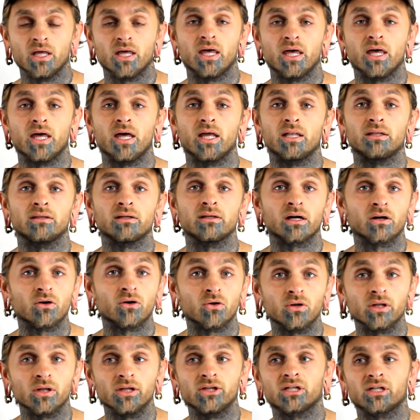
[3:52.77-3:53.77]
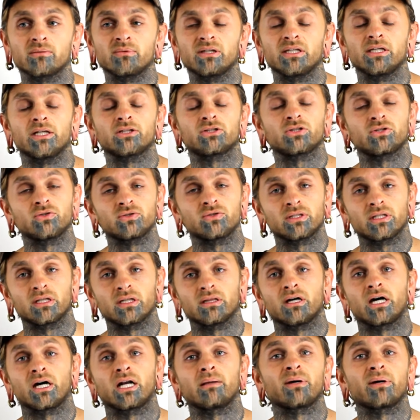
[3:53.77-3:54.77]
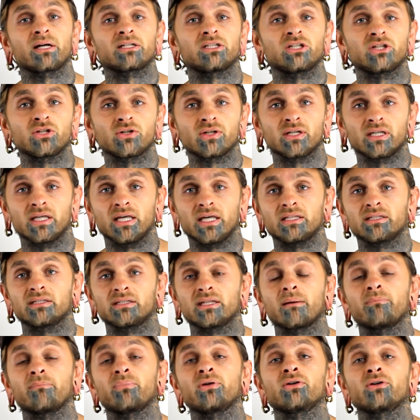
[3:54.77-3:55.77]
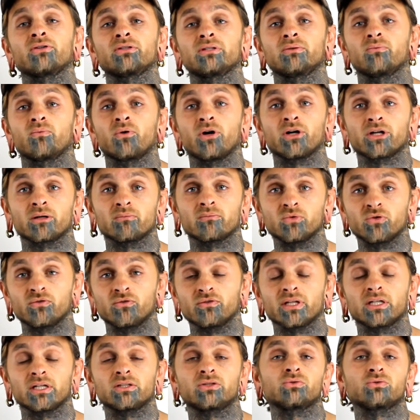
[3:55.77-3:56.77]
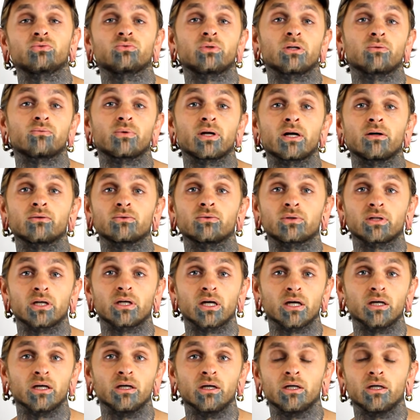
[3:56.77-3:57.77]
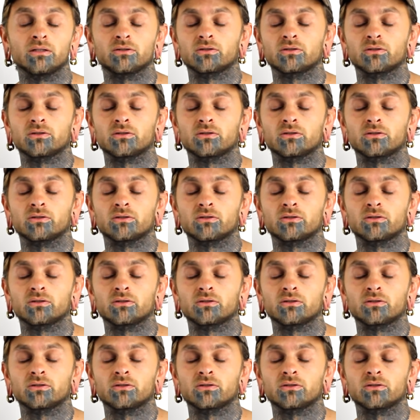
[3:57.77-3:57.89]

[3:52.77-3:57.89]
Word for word: And not only, you're gonna be introducing a lot of bacteria into that piercing while you're moving that jewelry around, okay?